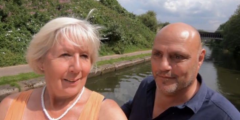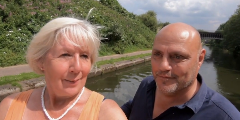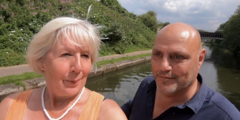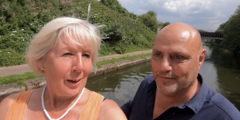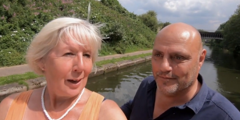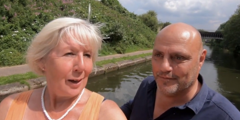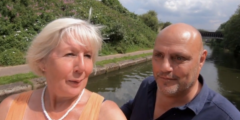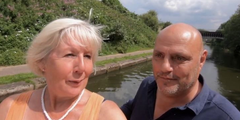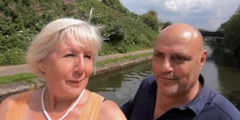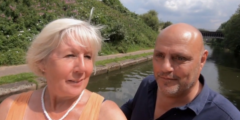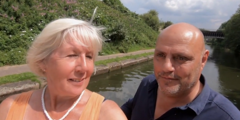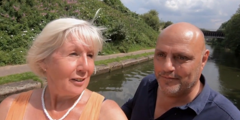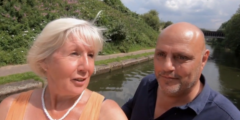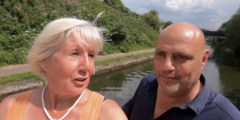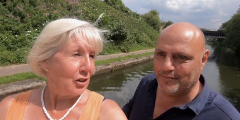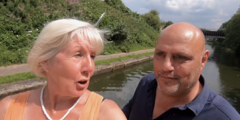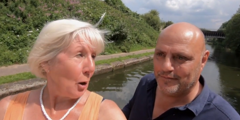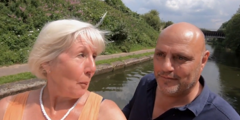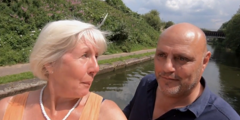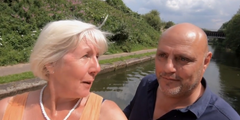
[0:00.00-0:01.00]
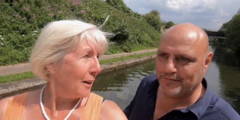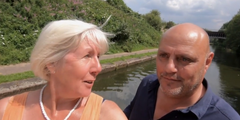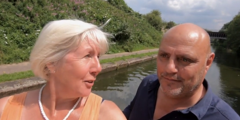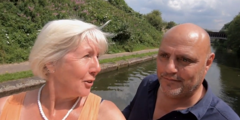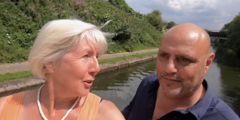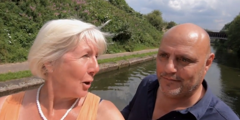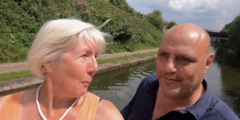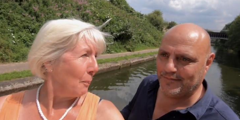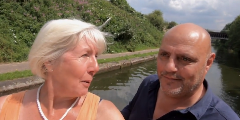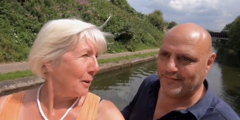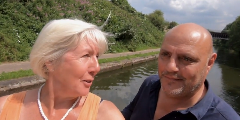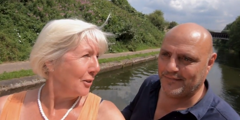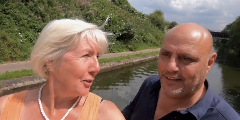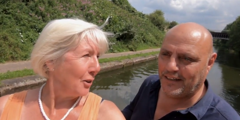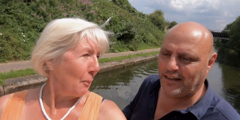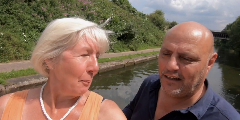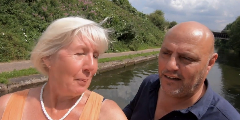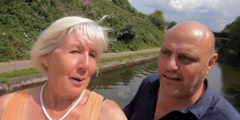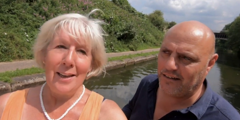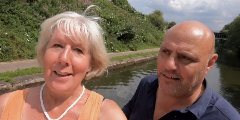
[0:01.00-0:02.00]
Speaker 1: What else? Shopping, shopping,
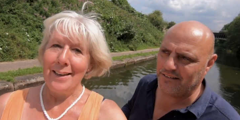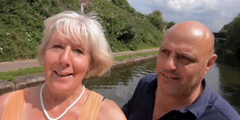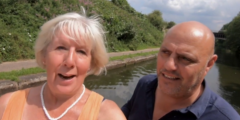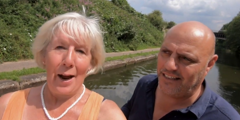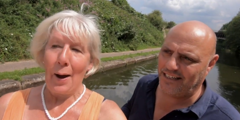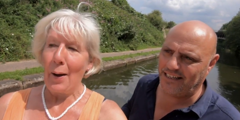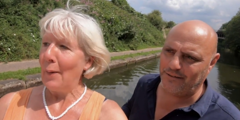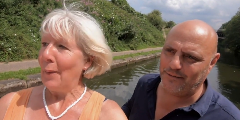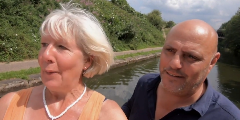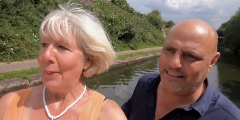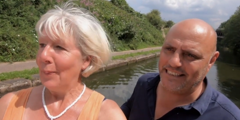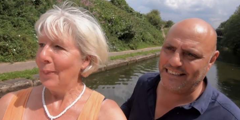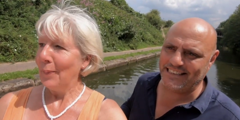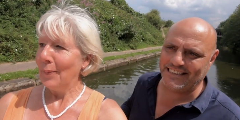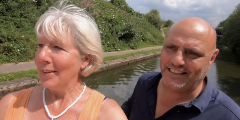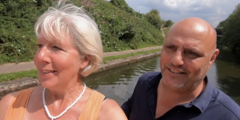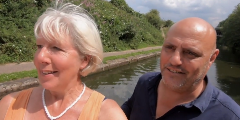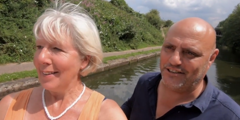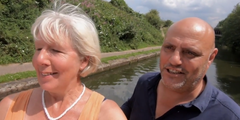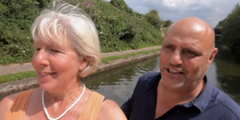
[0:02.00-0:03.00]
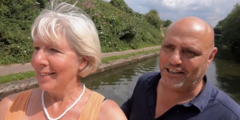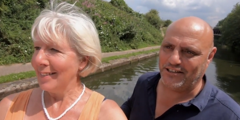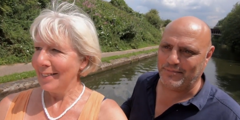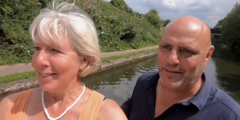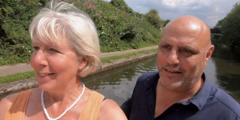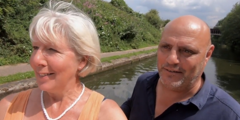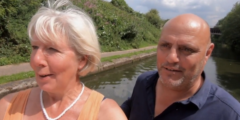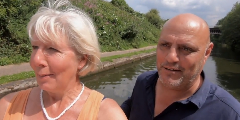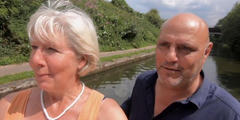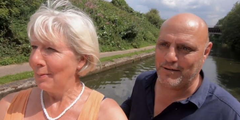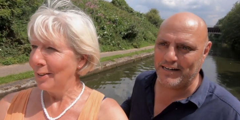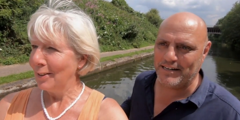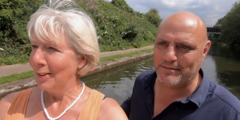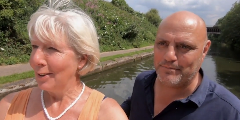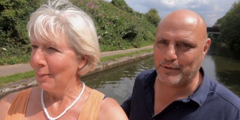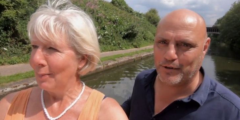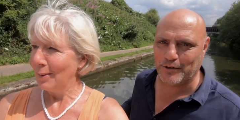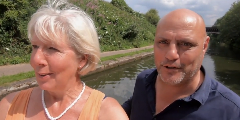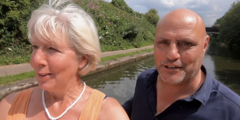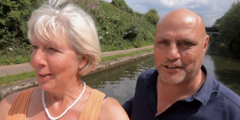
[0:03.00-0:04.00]
Speaker 2: shopping. Oh no, we didn't do shopping. We went and
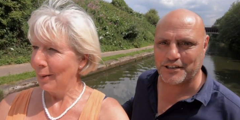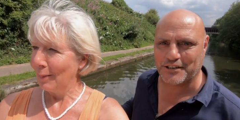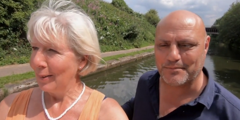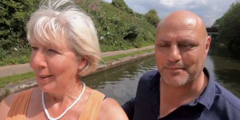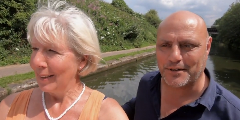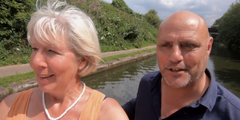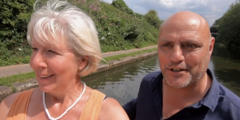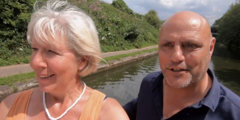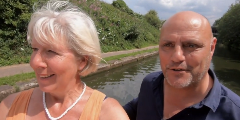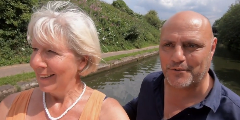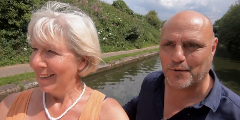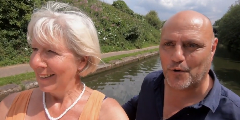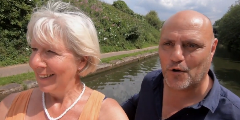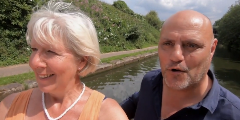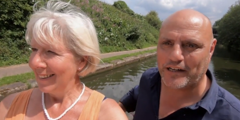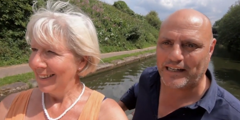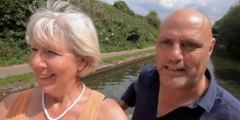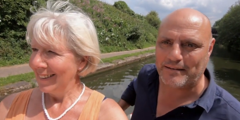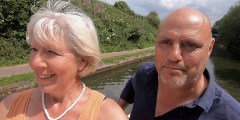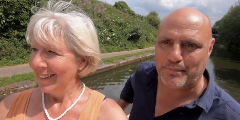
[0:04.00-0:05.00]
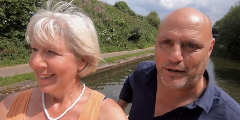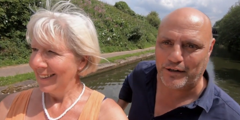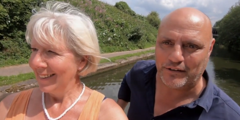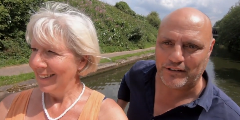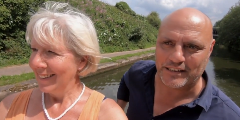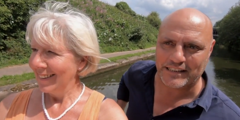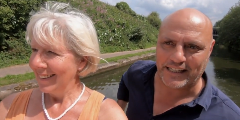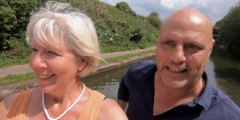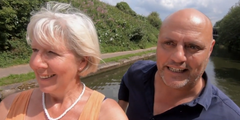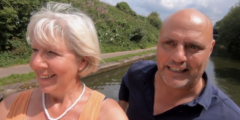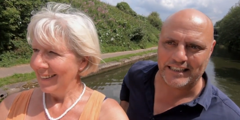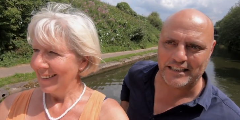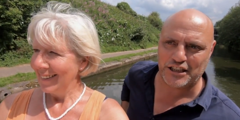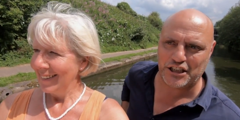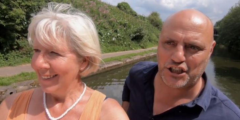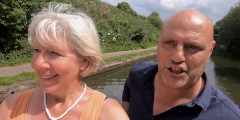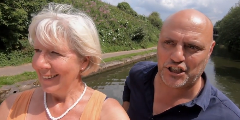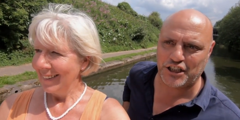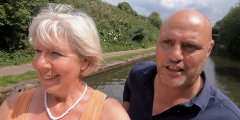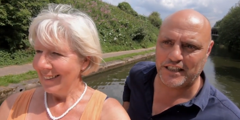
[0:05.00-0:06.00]
bought some new walking boots
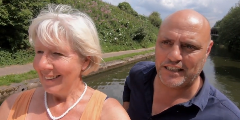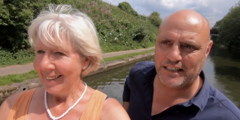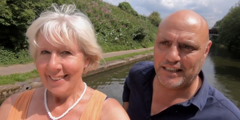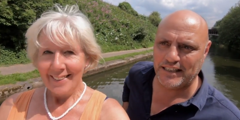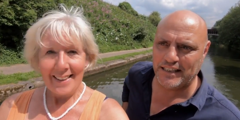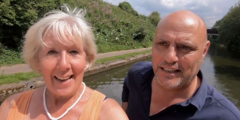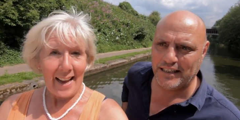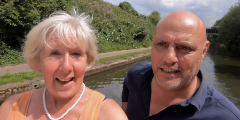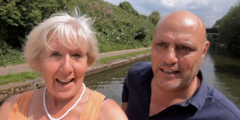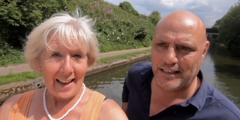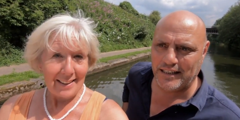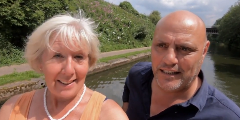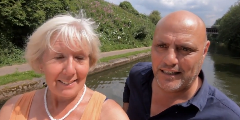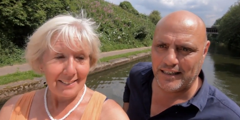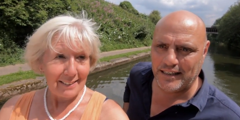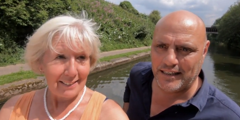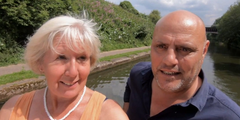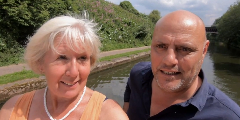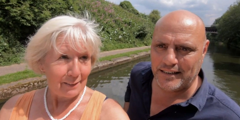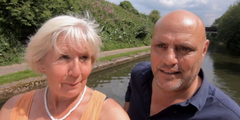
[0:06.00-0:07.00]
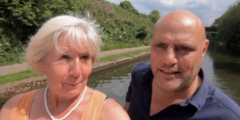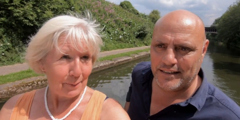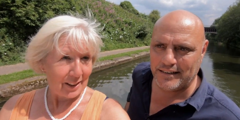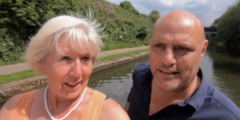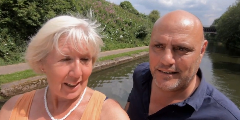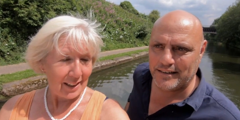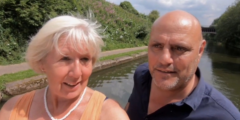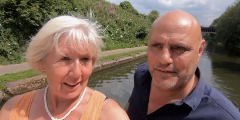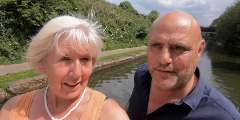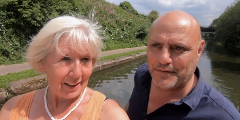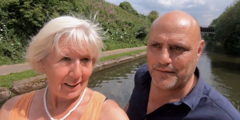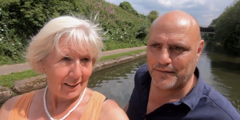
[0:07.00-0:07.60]
each.
Speaker 1: Yeah, this is the beginning.